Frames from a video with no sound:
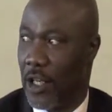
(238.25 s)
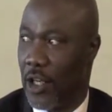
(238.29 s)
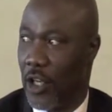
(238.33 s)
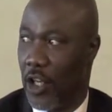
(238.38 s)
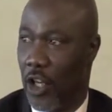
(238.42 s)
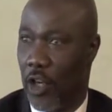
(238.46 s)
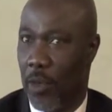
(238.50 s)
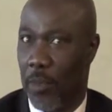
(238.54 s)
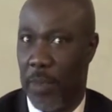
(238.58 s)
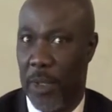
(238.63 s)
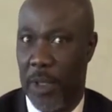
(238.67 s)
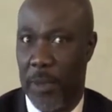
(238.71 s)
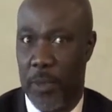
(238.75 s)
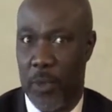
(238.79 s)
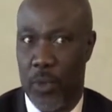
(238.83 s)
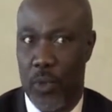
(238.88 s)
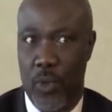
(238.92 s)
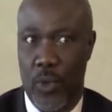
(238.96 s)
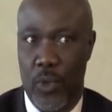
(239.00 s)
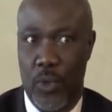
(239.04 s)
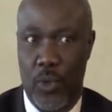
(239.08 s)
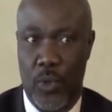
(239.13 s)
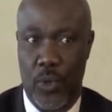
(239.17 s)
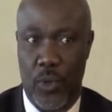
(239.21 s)
or people
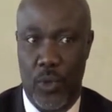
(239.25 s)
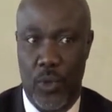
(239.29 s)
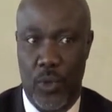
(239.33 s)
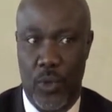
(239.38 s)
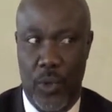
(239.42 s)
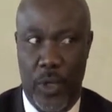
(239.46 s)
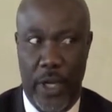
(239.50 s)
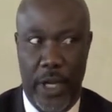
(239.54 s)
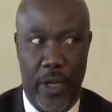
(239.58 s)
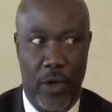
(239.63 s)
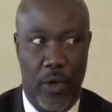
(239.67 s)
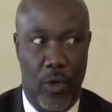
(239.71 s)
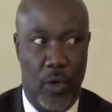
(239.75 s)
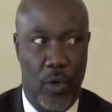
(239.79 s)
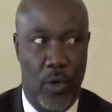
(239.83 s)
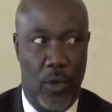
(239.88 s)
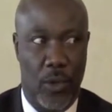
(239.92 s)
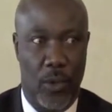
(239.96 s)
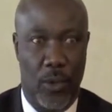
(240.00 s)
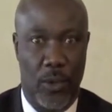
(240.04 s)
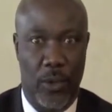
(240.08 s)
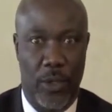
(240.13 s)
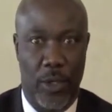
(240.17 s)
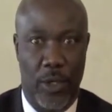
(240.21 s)
who enroll